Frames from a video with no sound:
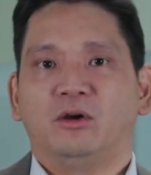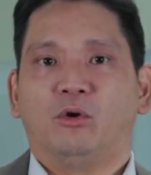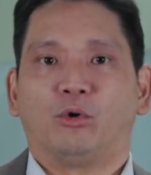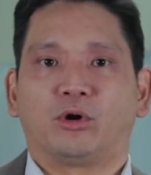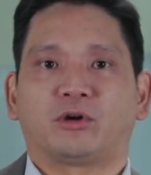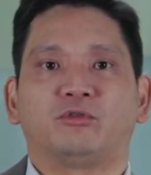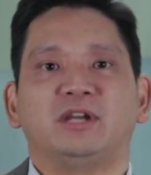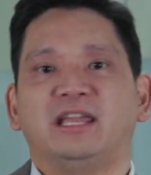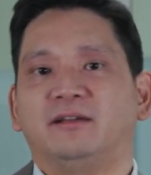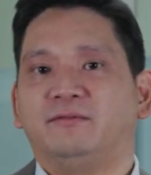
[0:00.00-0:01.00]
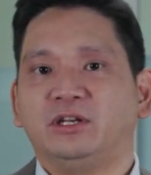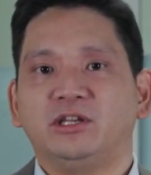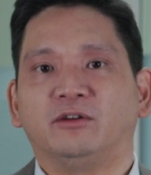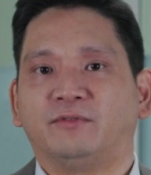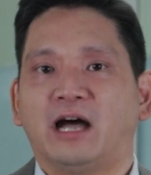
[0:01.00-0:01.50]
or create a
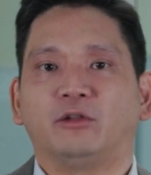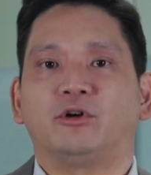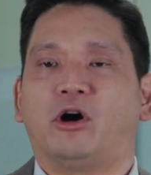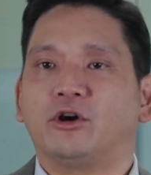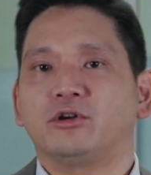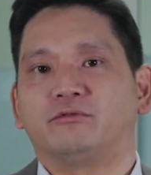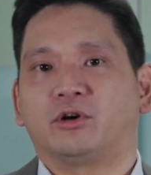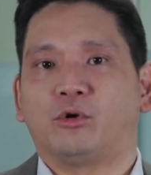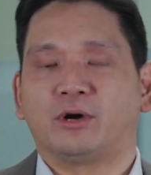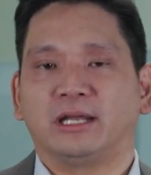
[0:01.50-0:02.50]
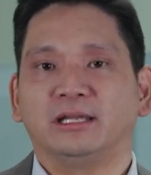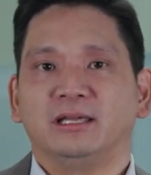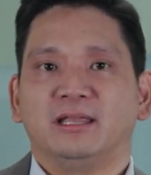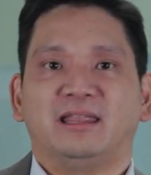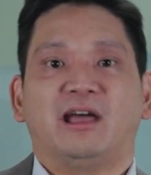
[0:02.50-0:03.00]
video file or an audio recording
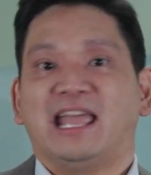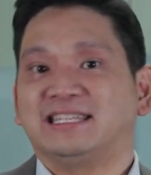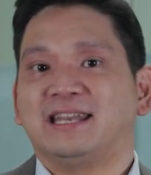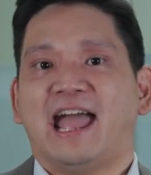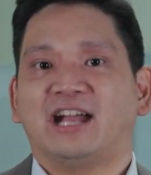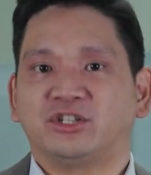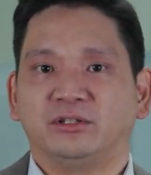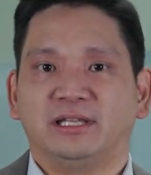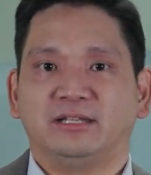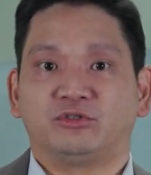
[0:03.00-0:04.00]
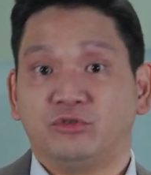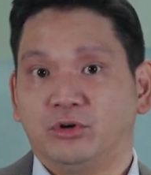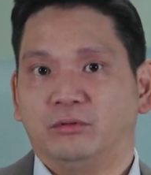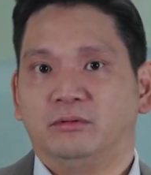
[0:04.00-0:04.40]
that isn't actually true?